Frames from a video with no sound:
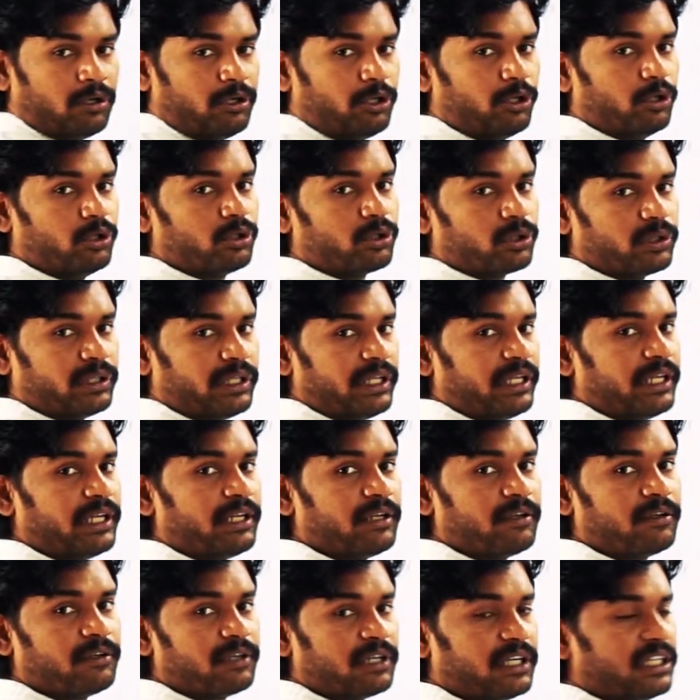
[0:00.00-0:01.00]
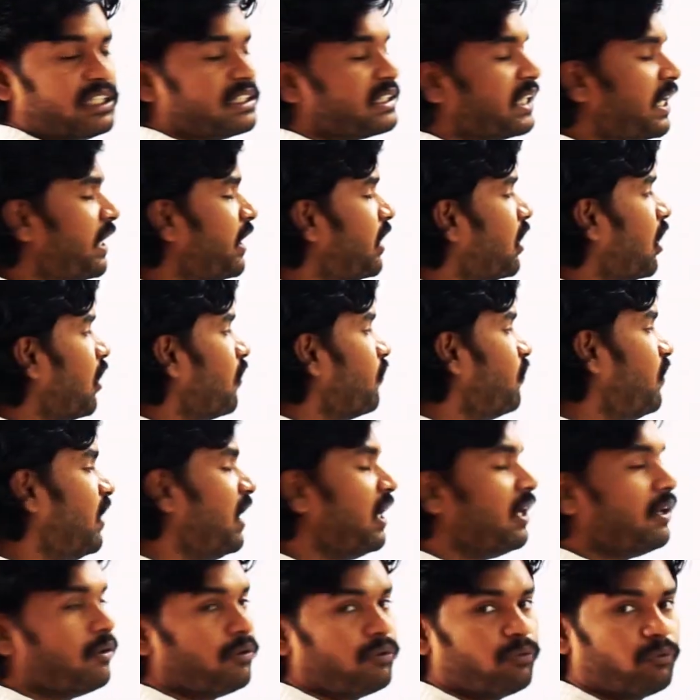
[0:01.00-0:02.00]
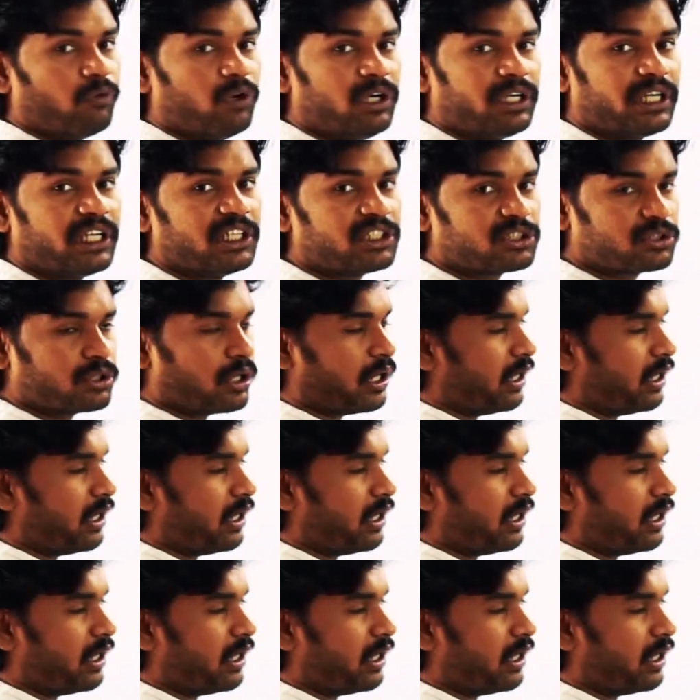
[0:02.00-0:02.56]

due to the designing of the voltage